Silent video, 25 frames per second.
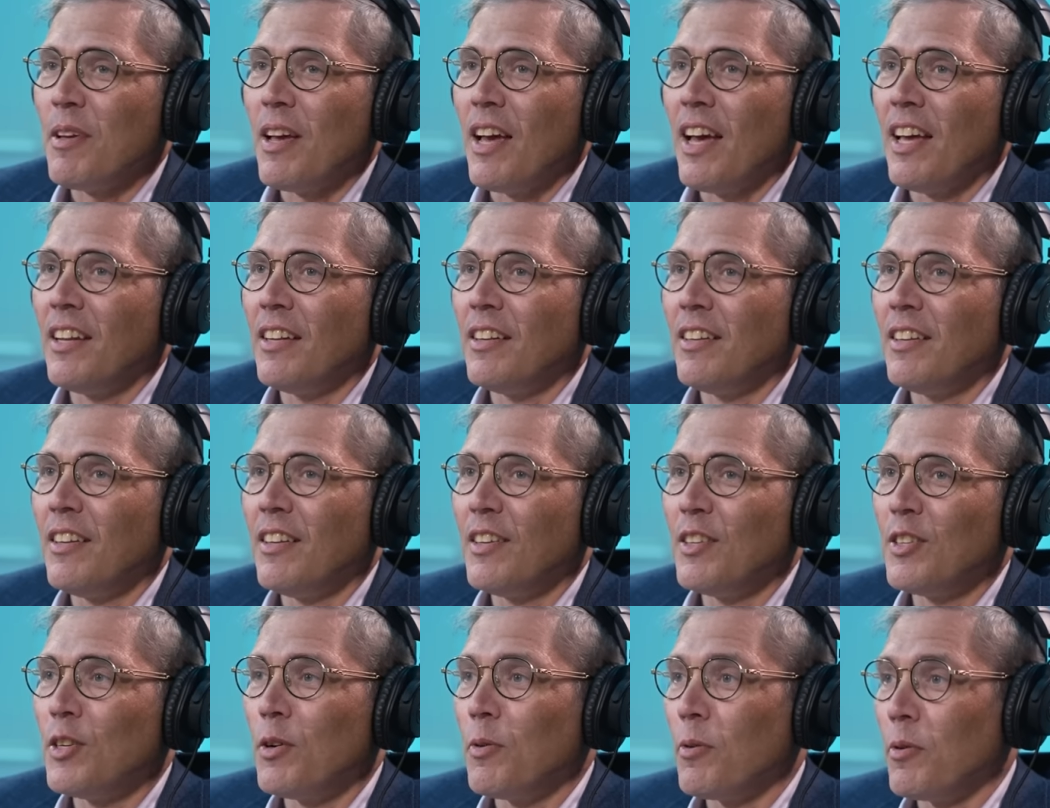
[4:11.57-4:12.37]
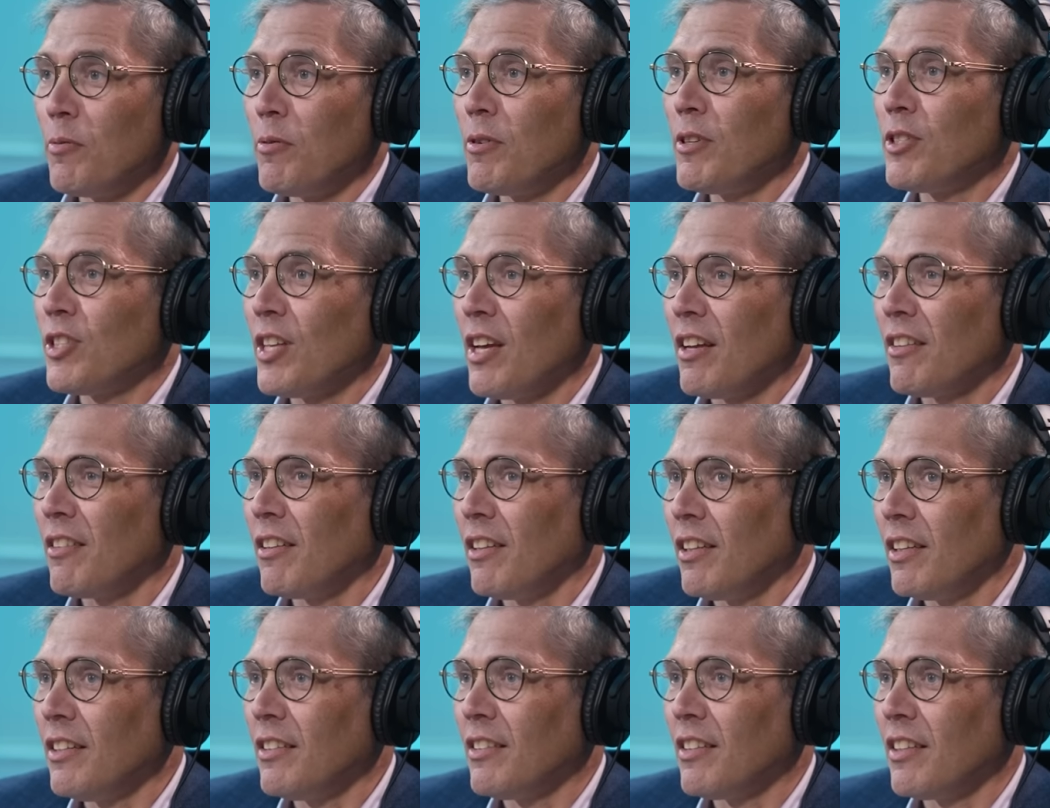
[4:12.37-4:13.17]
and you know, we reached out to
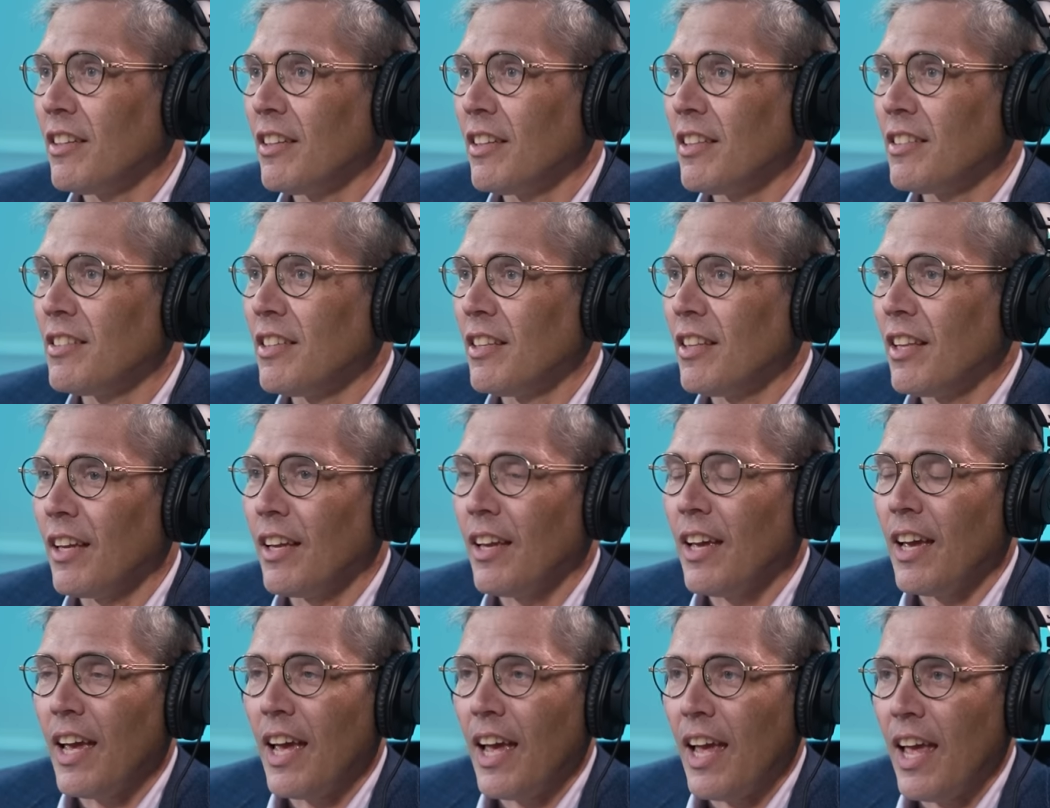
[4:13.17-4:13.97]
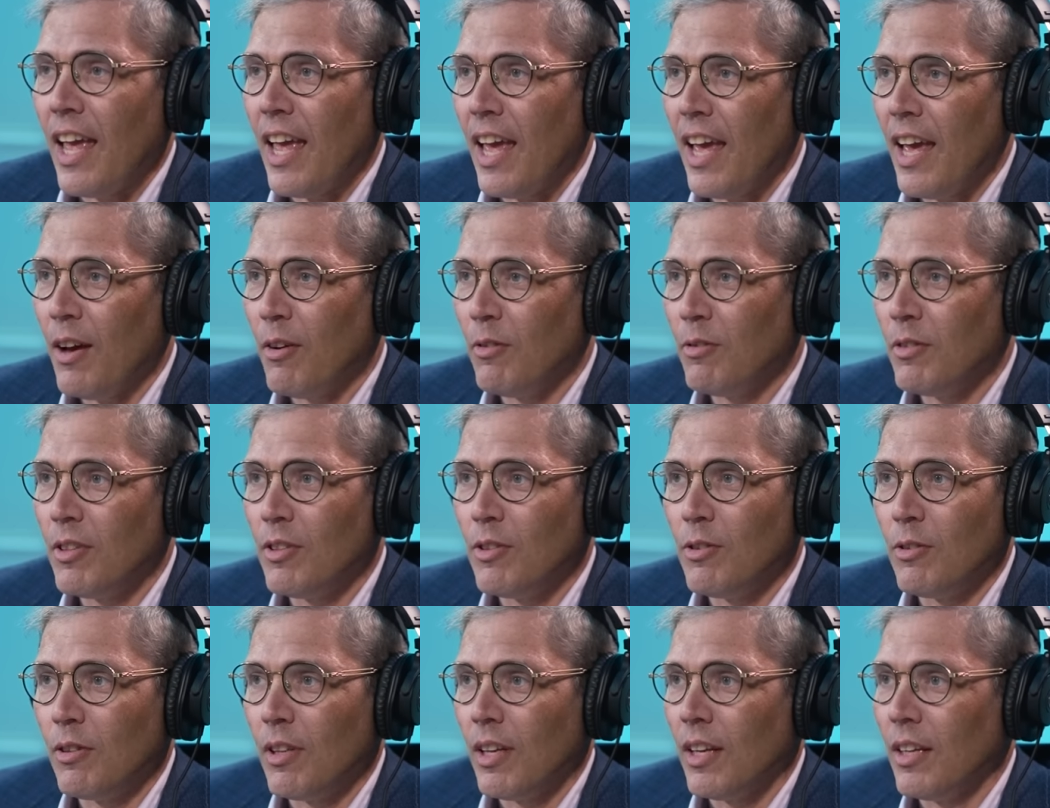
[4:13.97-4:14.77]
LinkedIn and they said like, how
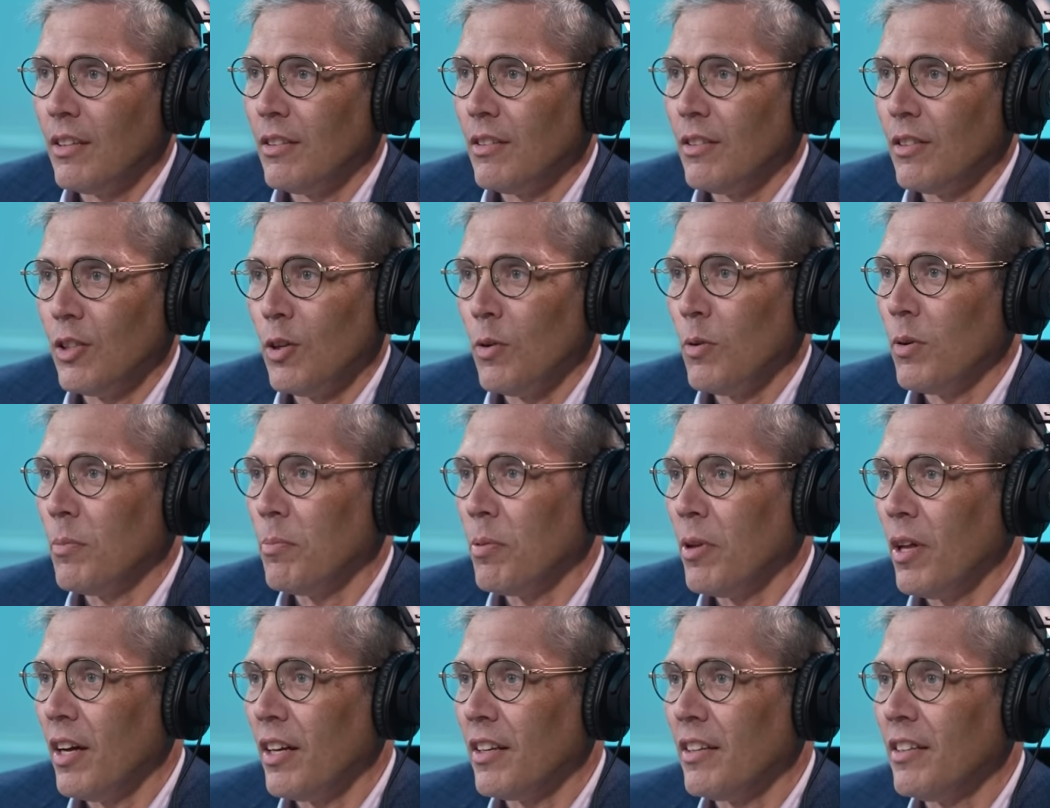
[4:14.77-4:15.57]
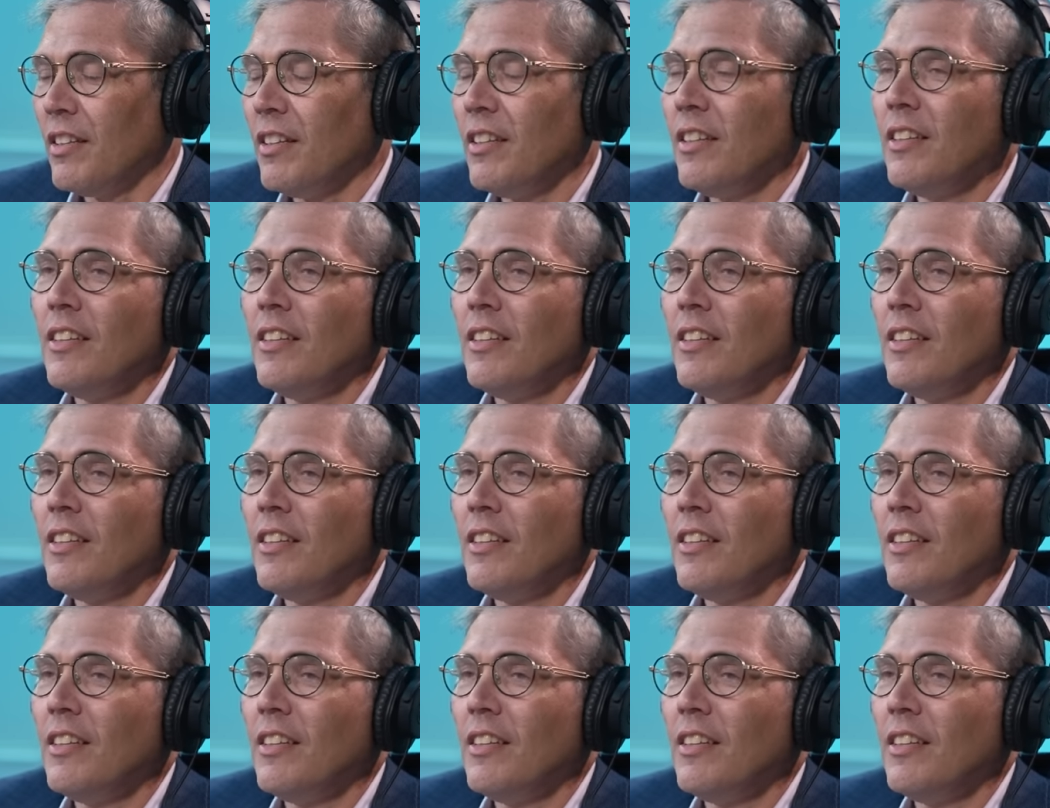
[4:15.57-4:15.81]
did you like? No one applied.